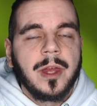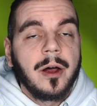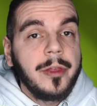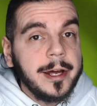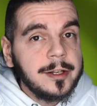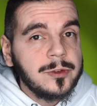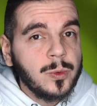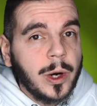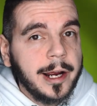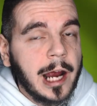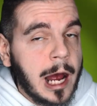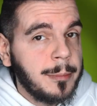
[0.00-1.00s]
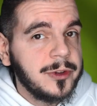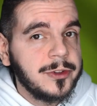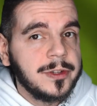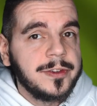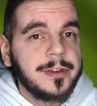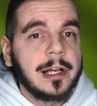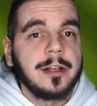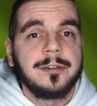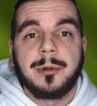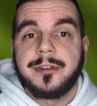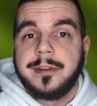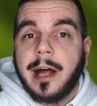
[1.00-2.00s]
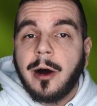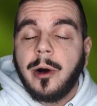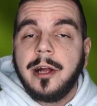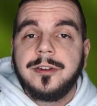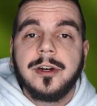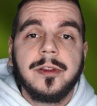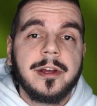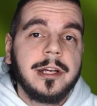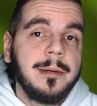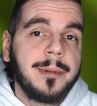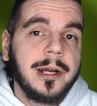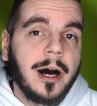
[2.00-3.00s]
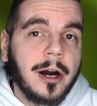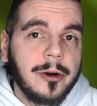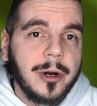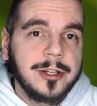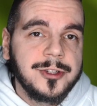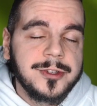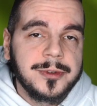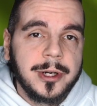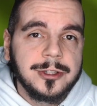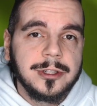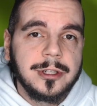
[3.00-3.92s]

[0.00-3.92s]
That is why Amazon sellers must now enter their EPR registration